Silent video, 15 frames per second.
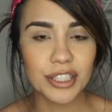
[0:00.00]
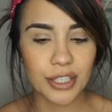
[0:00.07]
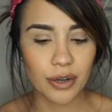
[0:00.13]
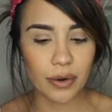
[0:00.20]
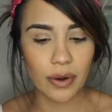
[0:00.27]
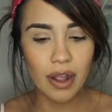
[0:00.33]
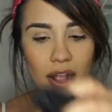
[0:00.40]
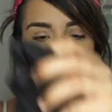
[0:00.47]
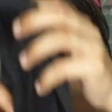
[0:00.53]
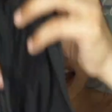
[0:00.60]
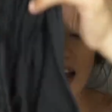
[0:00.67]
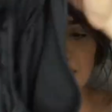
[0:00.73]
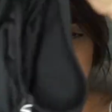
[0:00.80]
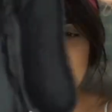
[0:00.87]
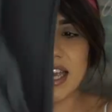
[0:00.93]
So
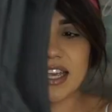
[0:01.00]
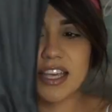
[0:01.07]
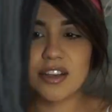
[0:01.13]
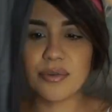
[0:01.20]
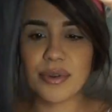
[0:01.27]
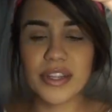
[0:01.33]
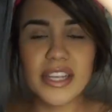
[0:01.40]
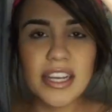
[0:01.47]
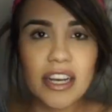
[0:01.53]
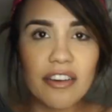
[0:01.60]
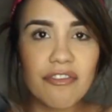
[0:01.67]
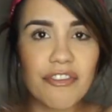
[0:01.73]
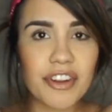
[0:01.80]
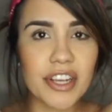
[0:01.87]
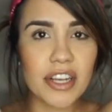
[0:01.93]
I'm taking really
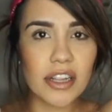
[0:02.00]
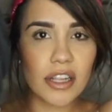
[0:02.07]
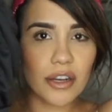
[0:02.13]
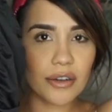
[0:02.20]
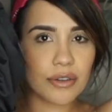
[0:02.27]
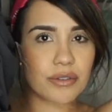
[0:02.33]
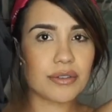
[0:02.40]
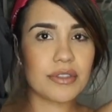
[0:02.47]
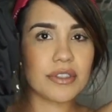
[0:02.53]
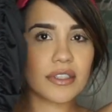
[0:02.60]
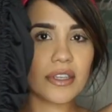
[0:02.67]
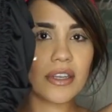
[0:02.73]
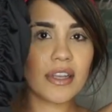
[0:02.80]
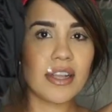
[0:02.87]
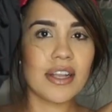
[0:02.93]
comfy clothes,
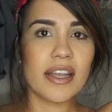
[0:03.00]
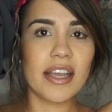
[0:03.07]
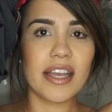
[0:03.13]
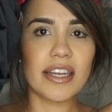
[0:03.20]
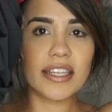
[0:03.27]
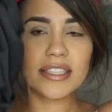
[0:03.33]
and